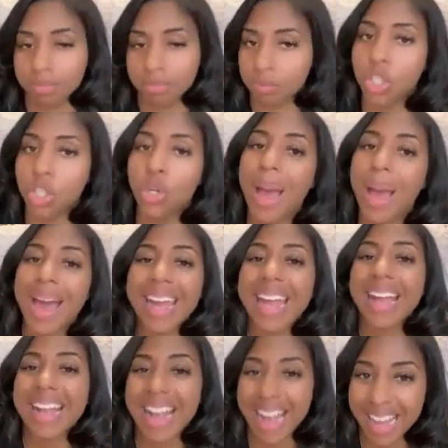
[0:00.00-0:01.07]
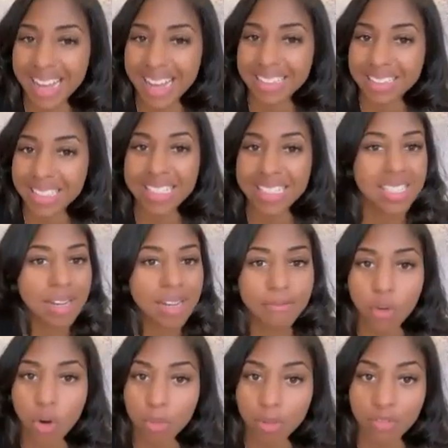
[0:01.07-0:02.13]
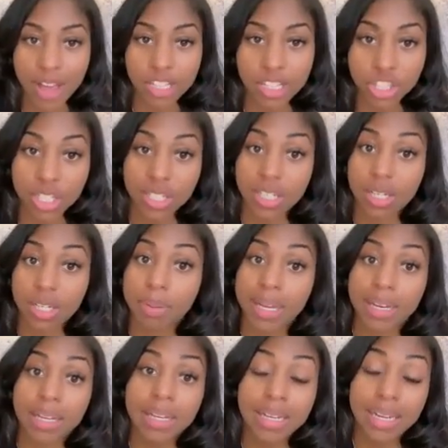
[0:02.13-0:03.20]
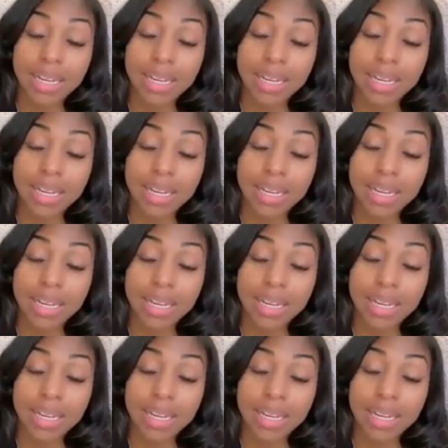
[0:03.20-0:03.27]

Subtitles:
You had a hand in some form or fashion. It could have been